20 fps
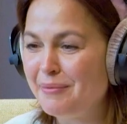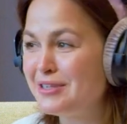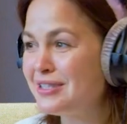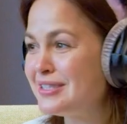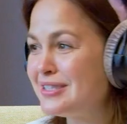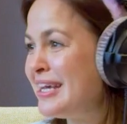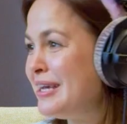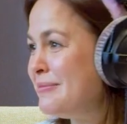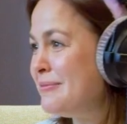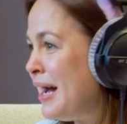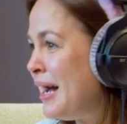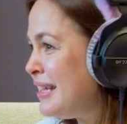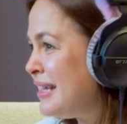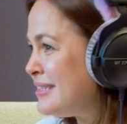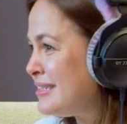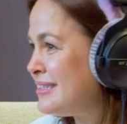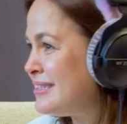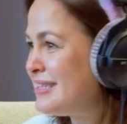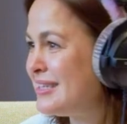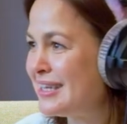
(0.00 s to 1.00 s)
we just keep
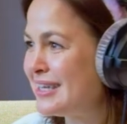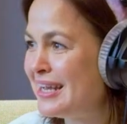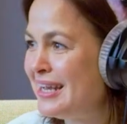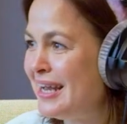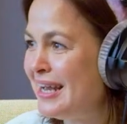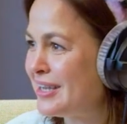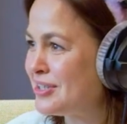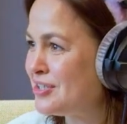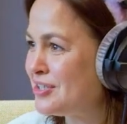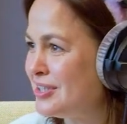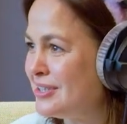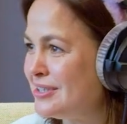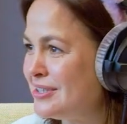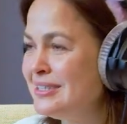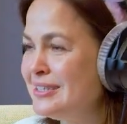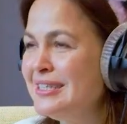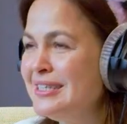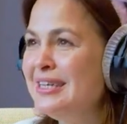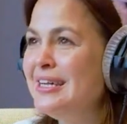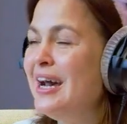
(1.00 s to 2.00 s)
adding to the collection.
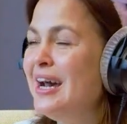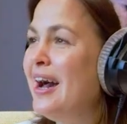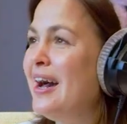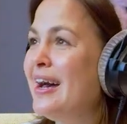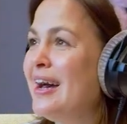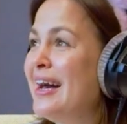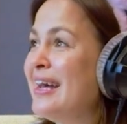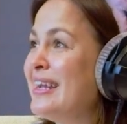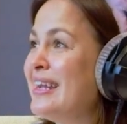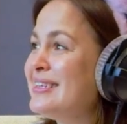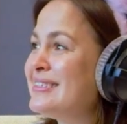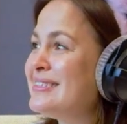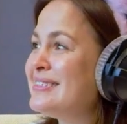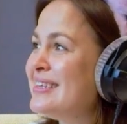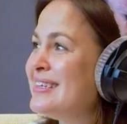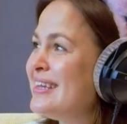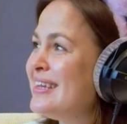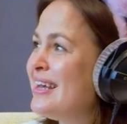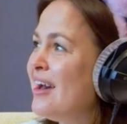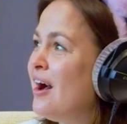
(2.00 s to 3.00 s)
And it's...
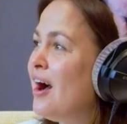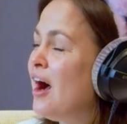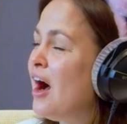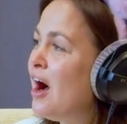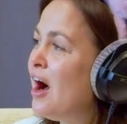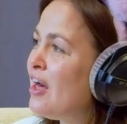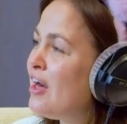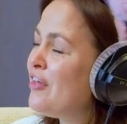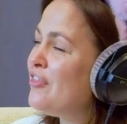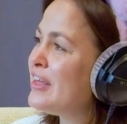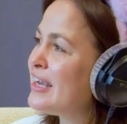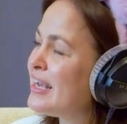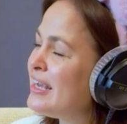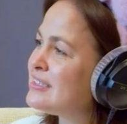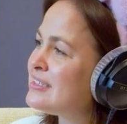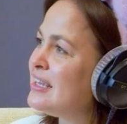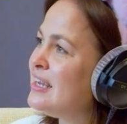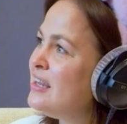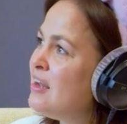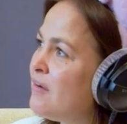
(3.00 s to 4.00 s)
I think
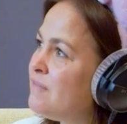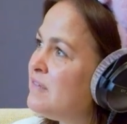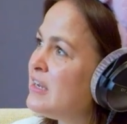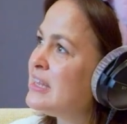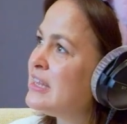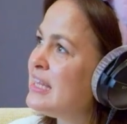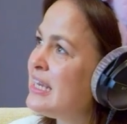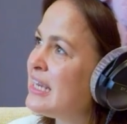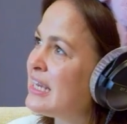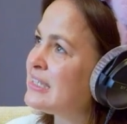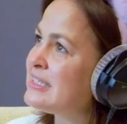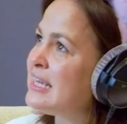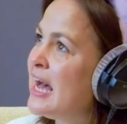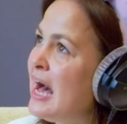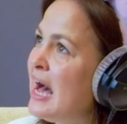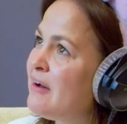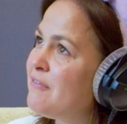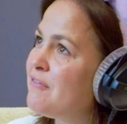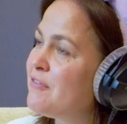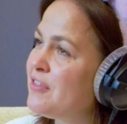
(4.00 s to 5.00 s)
it's a lovely thing to
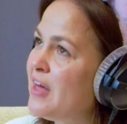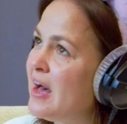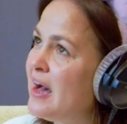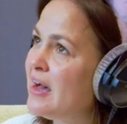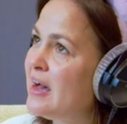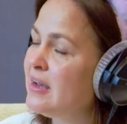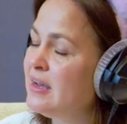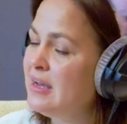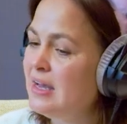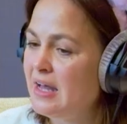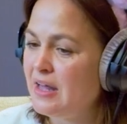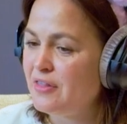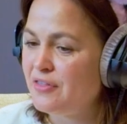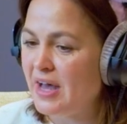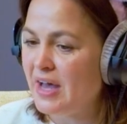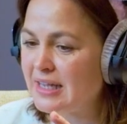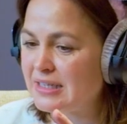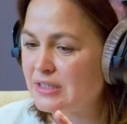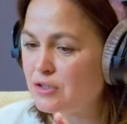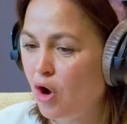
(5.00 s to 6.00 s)
have that
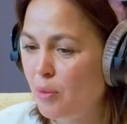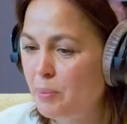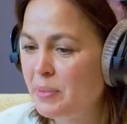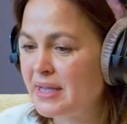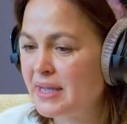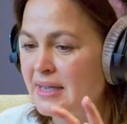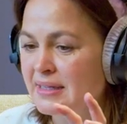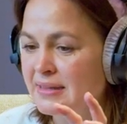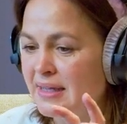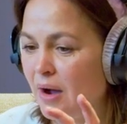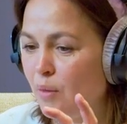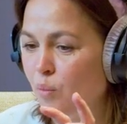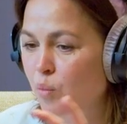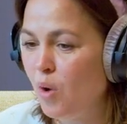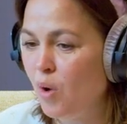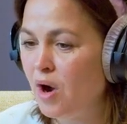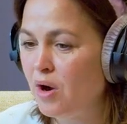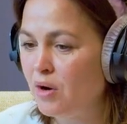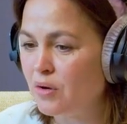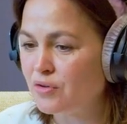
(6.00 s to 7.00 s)
topic and that
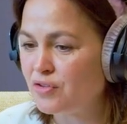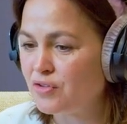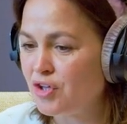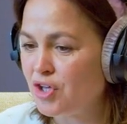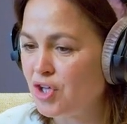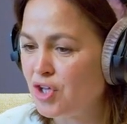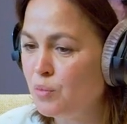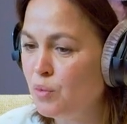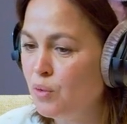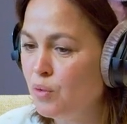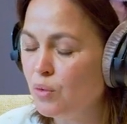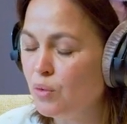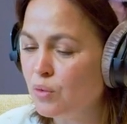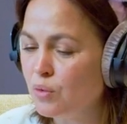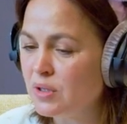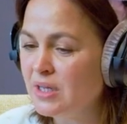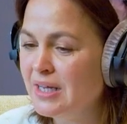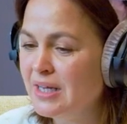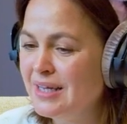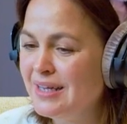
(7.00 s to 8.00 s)
world that you all